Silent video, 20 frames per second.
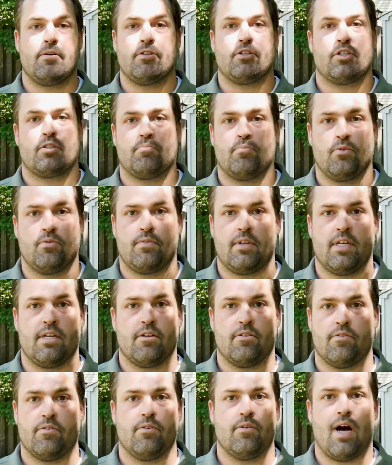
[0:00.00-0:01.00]
you just moved
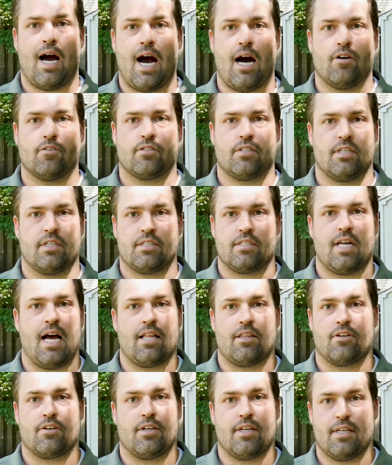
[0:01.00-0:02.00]
into a new house and it's
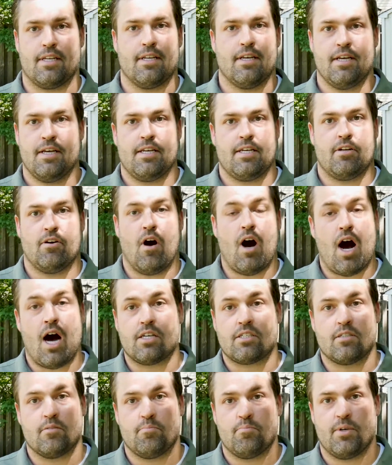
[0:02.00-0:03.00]
not looking
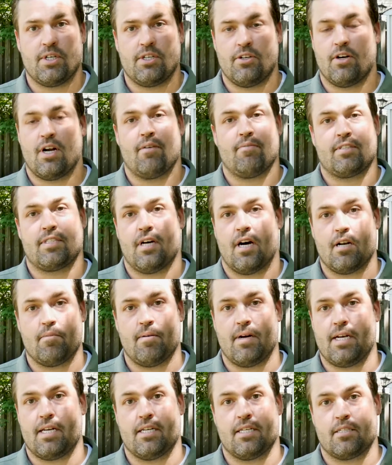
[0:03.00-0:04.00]
awesome, but you don't have a ton of
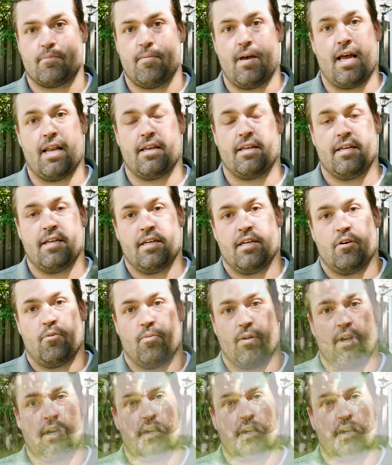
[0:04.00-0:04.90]
money to spend. We're